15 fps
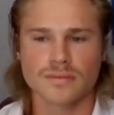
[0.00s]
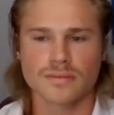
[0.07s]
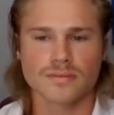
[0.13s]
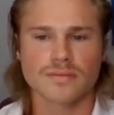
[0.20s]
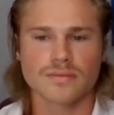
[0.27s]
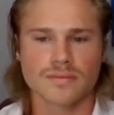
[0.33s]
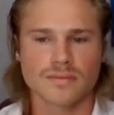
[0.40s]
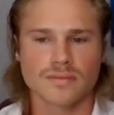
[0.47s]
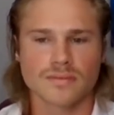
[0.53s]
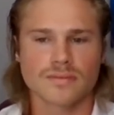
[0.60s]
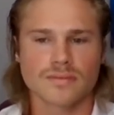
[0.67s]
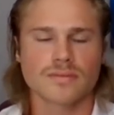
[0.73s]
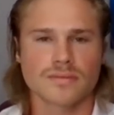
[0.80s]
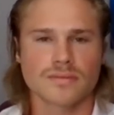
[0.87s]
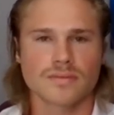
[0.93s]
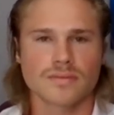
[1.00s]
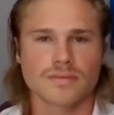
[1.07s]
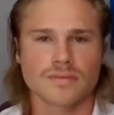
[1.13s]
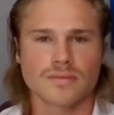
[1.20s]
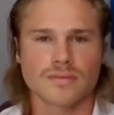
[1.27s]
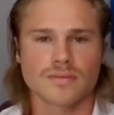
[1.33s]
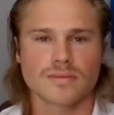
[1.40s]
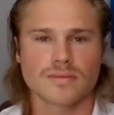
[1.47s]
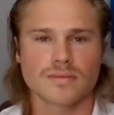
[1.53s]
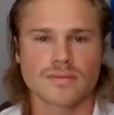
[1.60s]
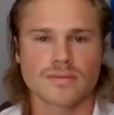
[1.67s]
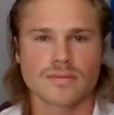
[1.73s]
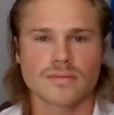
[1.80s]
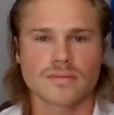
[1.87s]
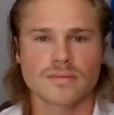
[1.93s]

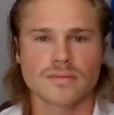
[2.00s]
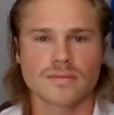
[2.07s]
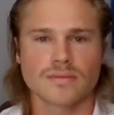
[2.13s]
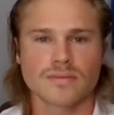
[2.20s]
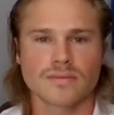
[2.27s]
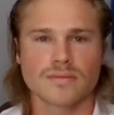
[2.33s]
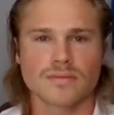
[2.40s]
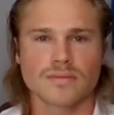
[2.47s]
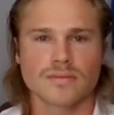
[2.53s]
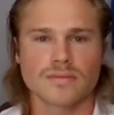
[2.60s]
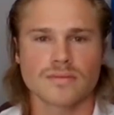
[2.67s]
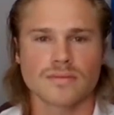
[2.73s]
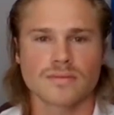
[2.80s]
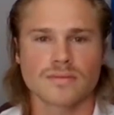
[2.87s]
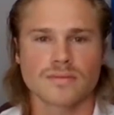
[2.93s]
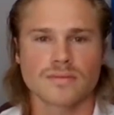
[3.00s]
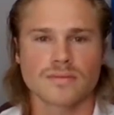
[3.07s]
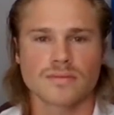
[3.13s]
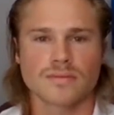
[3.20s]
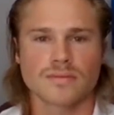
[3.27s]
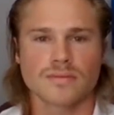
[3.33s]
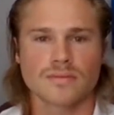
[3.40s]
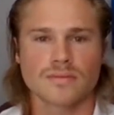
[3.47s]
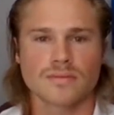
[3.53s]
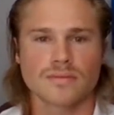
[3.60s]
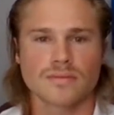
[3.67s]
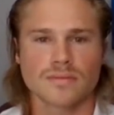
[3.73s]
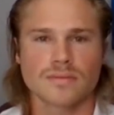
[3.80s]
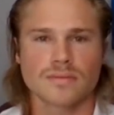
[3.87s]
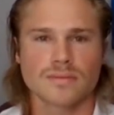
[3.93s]

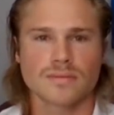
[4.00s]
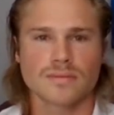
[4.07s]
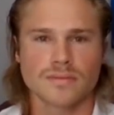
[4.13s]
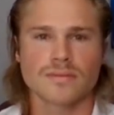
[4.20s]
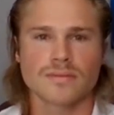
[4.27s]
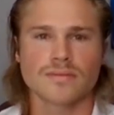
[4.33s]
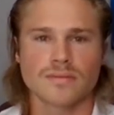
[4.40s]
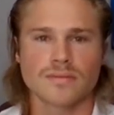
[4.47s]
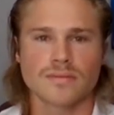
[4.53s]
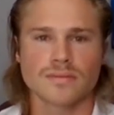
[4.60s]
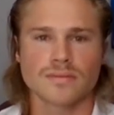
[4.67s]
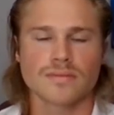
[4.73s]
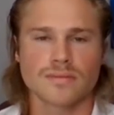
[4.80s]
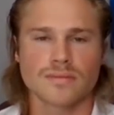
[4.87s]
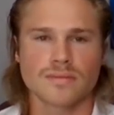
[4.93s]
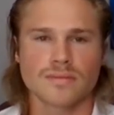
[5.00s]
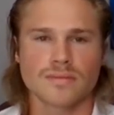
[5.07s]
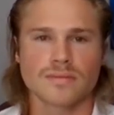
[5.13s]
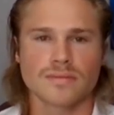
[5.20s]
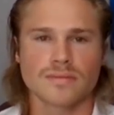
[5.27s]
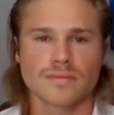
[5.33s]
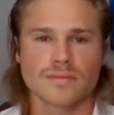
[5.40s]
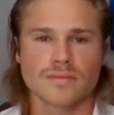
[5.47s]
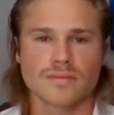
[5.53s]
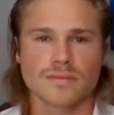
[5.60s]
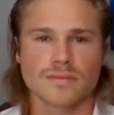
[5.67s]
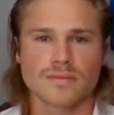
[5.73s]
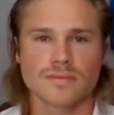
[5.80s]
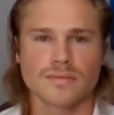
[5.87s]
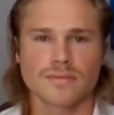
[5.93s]

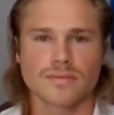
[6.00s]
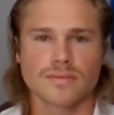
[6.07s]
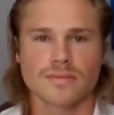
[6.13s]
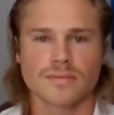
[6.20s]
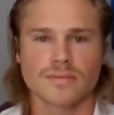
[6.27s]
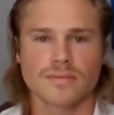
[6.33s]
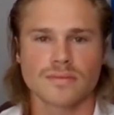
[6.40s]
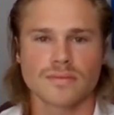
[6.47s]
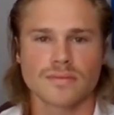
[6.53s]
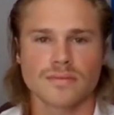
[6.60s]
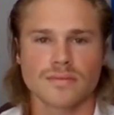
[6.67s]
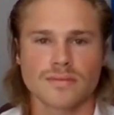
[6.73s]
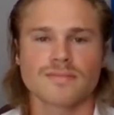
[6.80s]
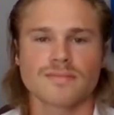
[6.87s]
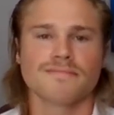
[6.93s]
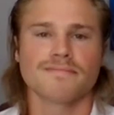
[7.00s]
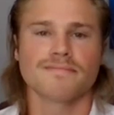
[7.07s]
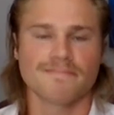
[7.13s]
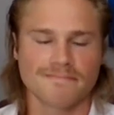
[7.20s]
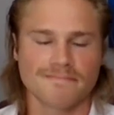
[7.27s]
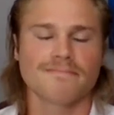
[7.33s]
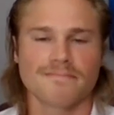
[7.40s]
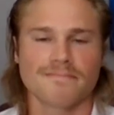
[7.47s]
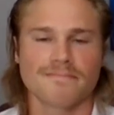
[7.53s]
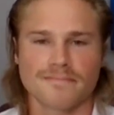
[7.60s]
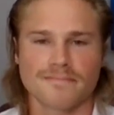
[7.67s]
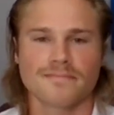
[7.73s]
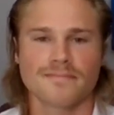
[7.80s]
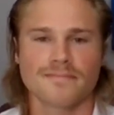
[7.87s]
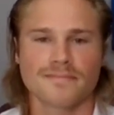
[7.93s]
The person shown says nothing.